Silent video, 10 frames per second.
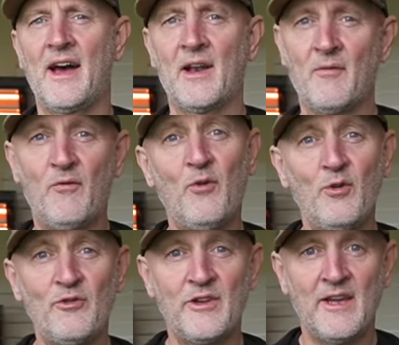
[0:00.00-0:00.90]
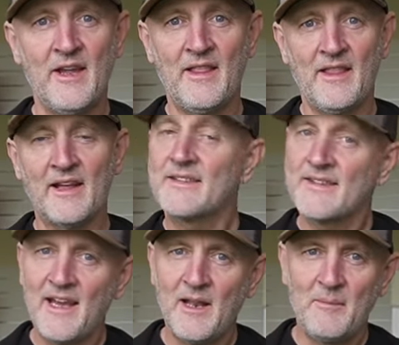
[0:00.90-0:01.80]
And unfortunately, that's
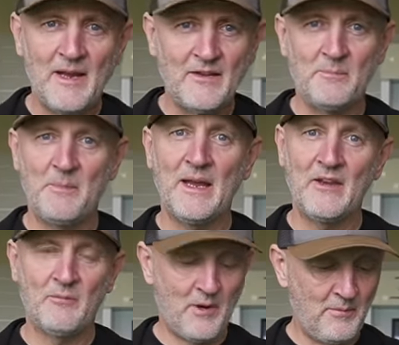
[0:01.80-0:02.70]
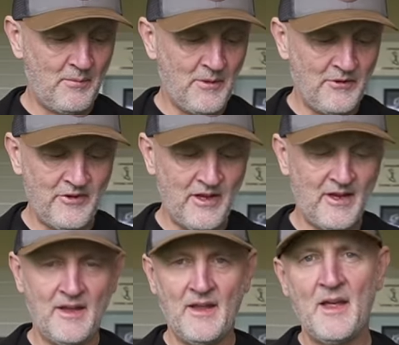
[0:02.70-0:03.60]
TaylorMade's biggest problem this
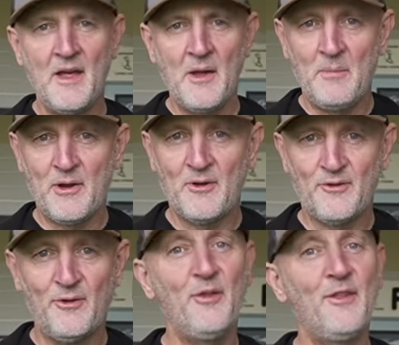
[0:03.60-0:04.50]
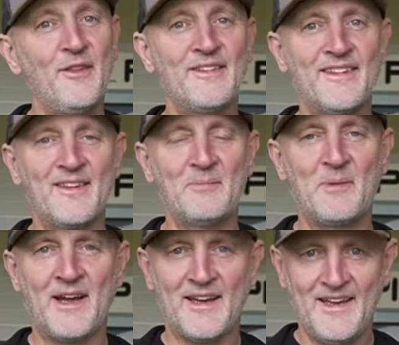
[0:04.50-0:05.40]
year because the other thing that's in this
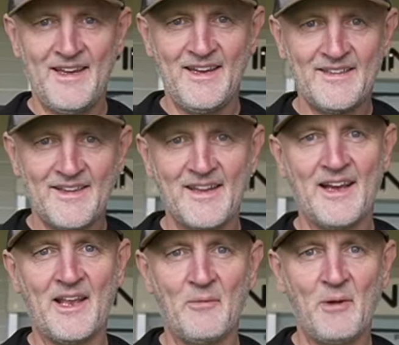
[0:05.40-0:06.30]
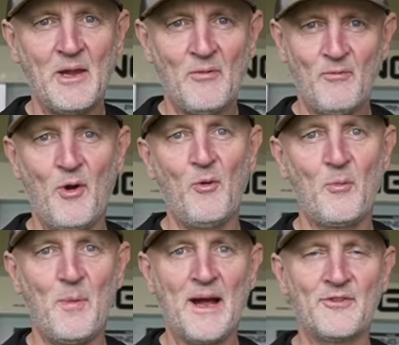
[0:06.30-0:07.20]
bag is the Callaway Rogue
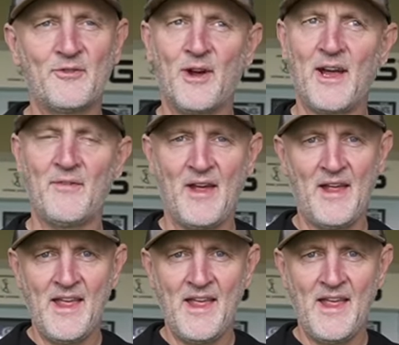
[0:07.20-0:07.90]
Max driver.